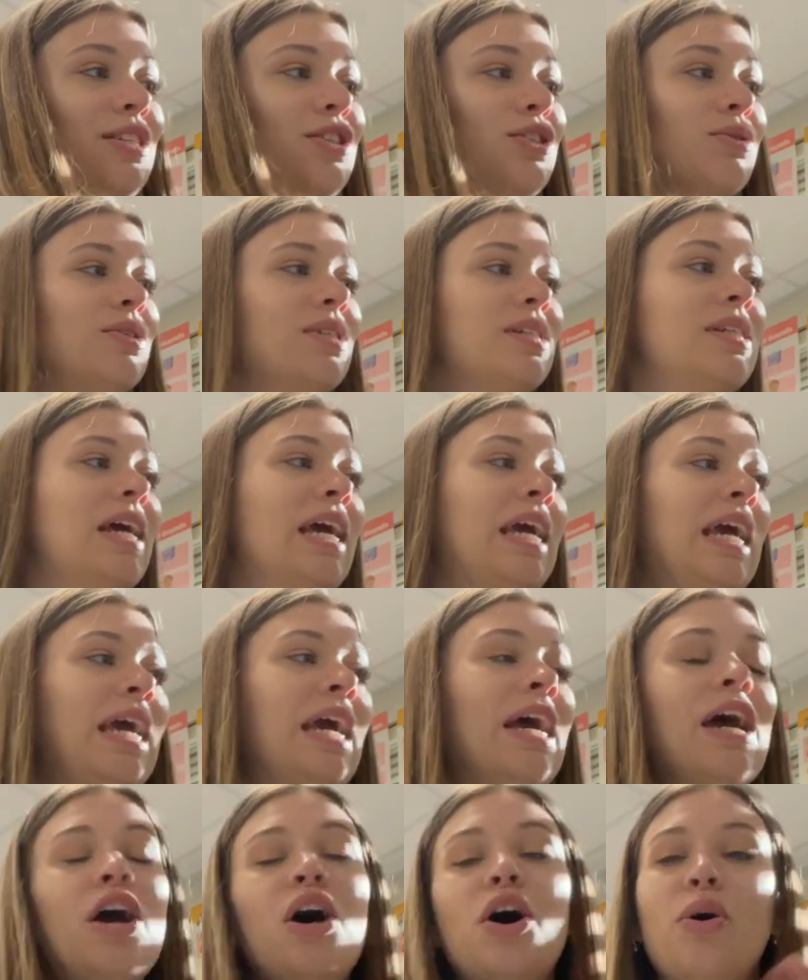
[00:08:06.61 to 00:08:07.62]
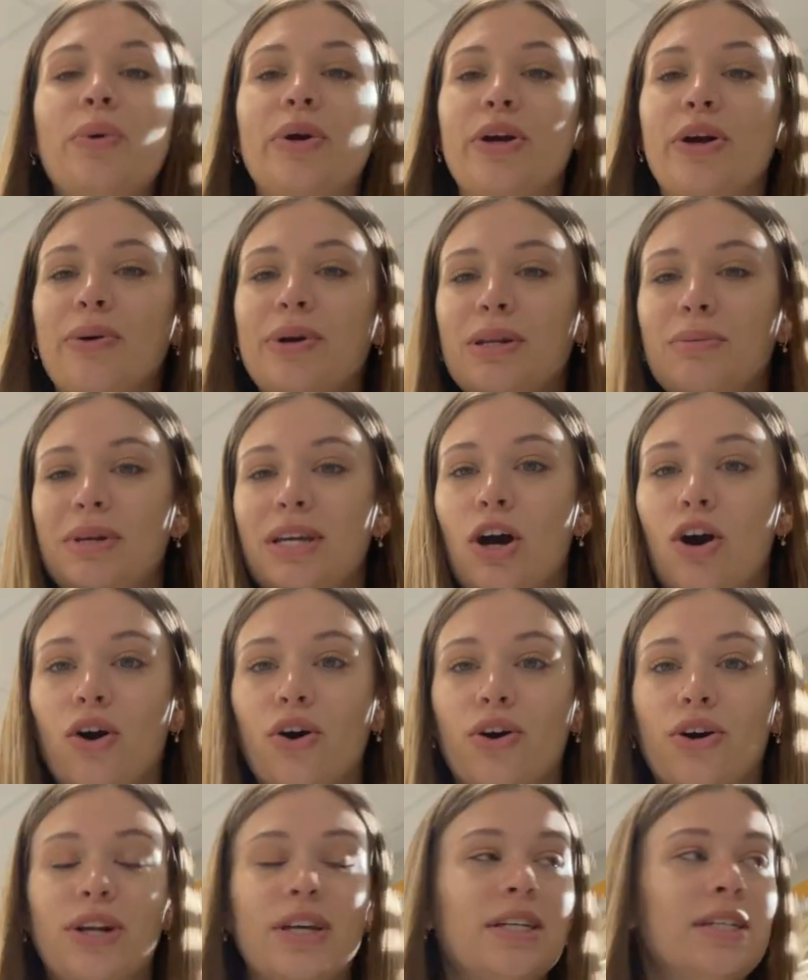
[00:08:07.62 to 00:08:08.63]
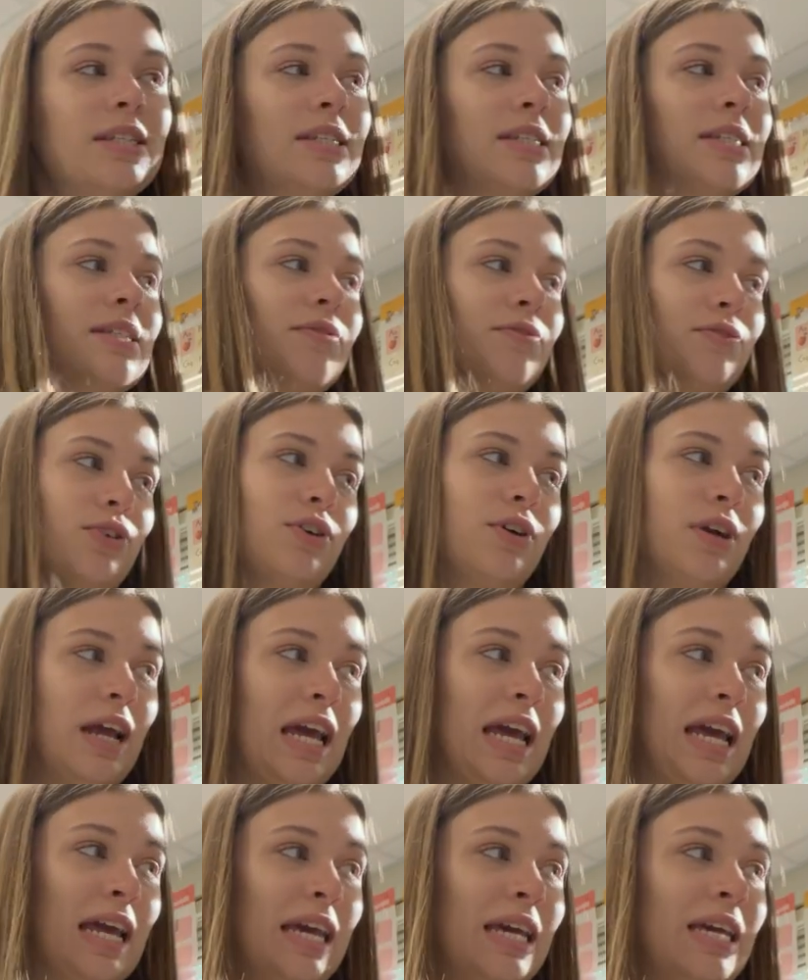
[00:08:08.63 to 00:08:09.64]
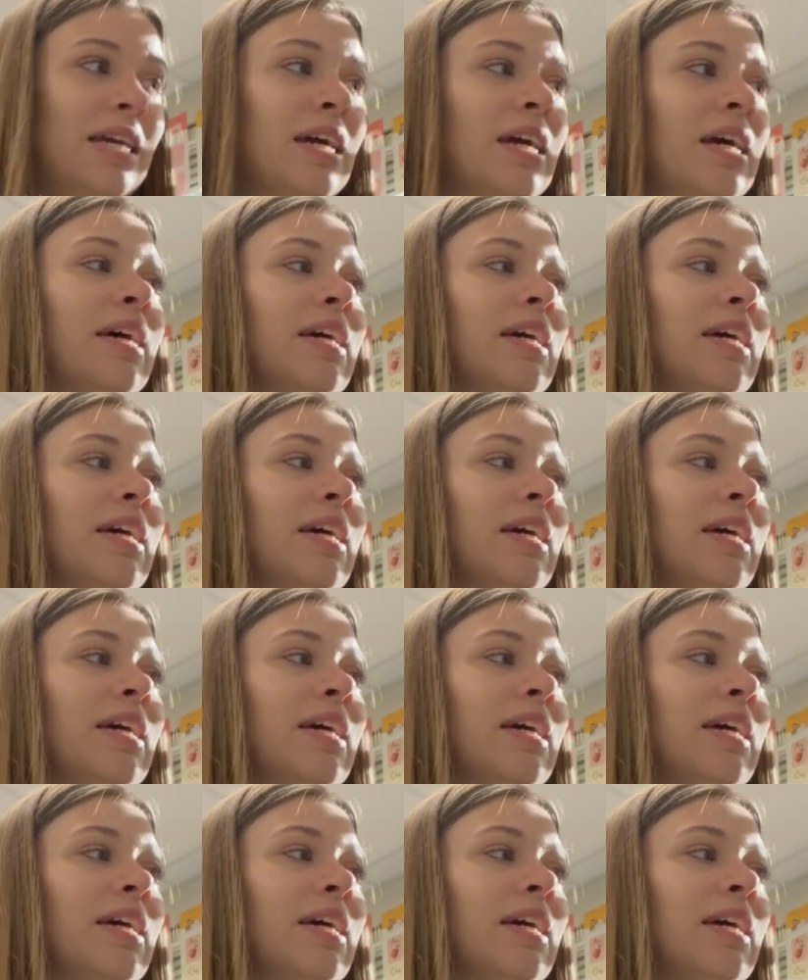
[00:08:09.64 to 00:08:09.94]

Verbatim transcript: So today we are going to be artists for A.